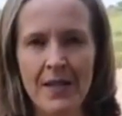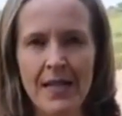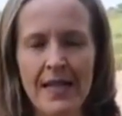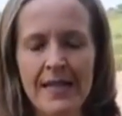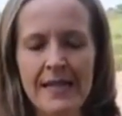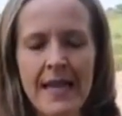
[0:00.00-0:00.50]

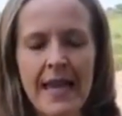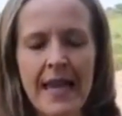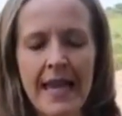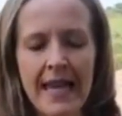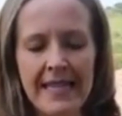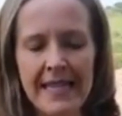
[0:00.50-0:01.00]
is
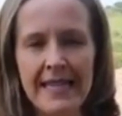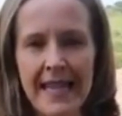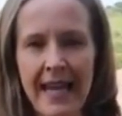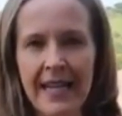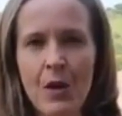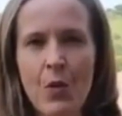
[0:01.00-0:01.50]
it's
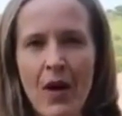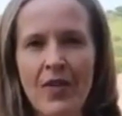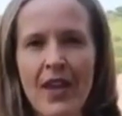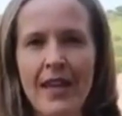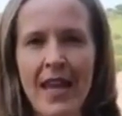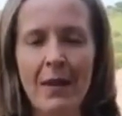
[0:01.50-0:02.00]
exactly what
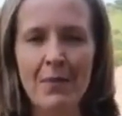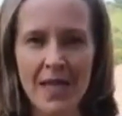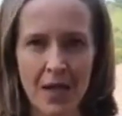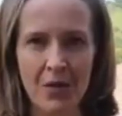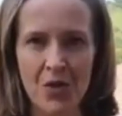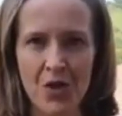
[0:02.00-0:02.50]
their name
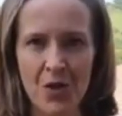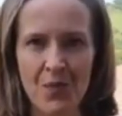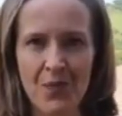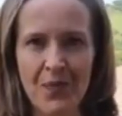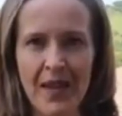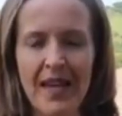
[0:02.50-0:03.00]
tells you.
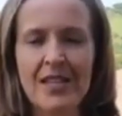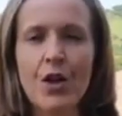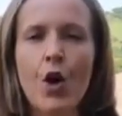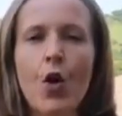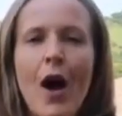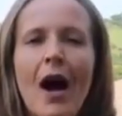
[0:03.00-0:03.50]
It's
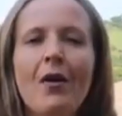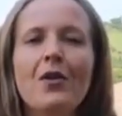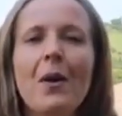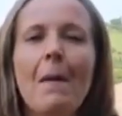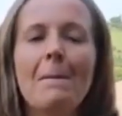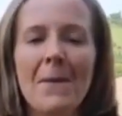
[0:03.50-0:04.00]

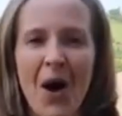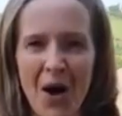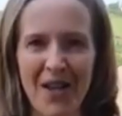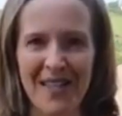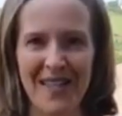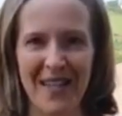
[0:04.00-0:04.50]
crowd
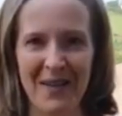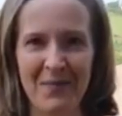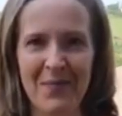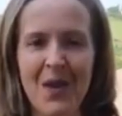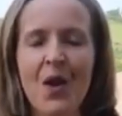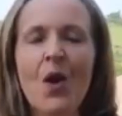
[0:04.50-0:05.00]
marketing.
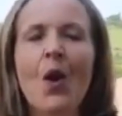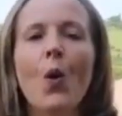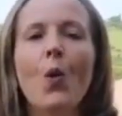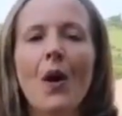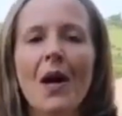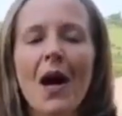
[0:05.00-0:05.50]

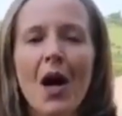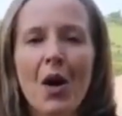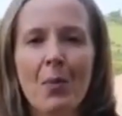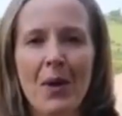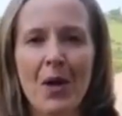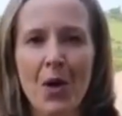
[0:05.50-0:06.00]
We're
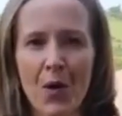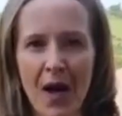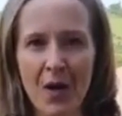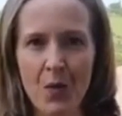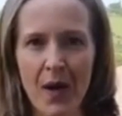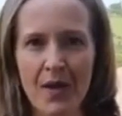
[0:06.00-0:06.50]
helping
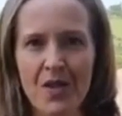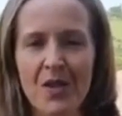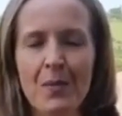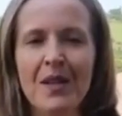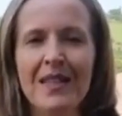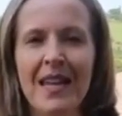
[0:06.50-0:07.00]
Crowd1 to
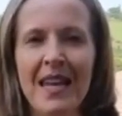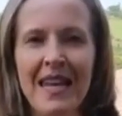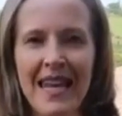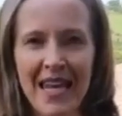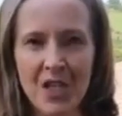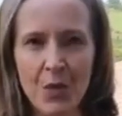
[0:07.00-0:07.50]
build a
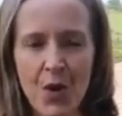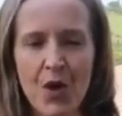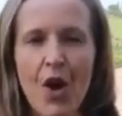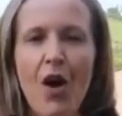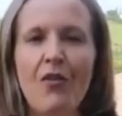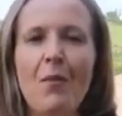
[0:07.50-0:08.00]

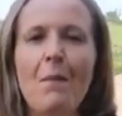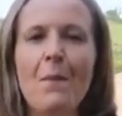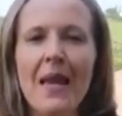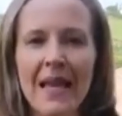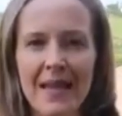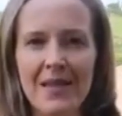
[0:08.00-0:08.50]
network of
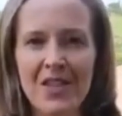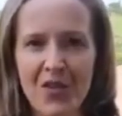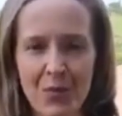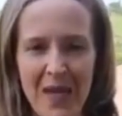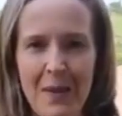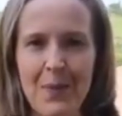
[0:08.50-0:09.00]
millions
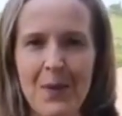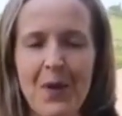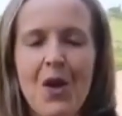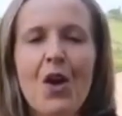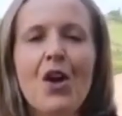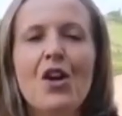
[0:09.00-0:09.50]
of people
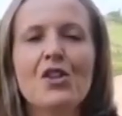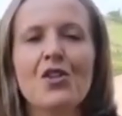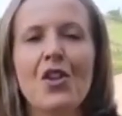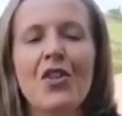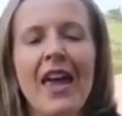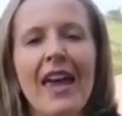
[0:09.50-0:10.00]

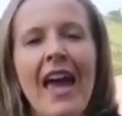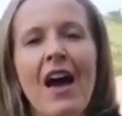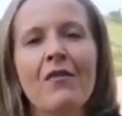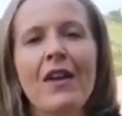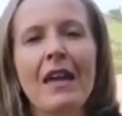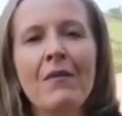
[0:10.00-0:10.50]
so that they
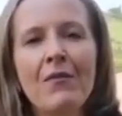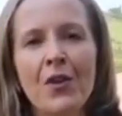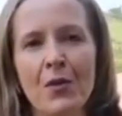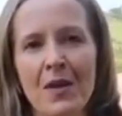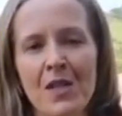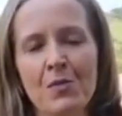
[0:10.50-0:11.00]
have
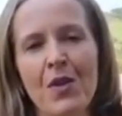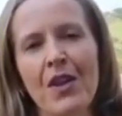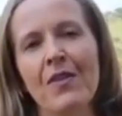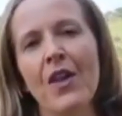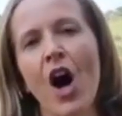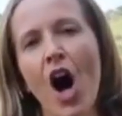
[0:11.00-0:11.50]
influence
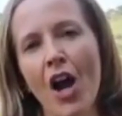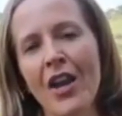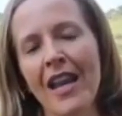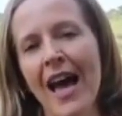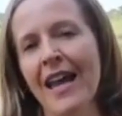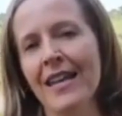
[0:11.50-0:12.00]
within the
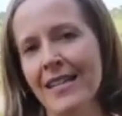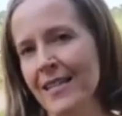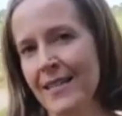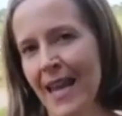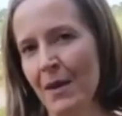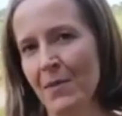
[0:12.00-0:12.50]
online
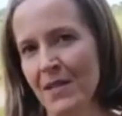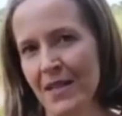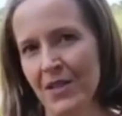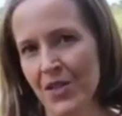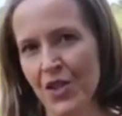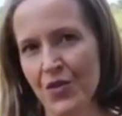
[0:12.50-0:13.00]
entertainment
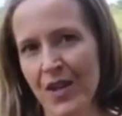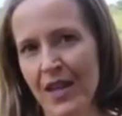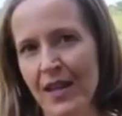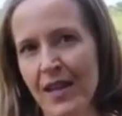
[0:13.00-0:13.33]
industry.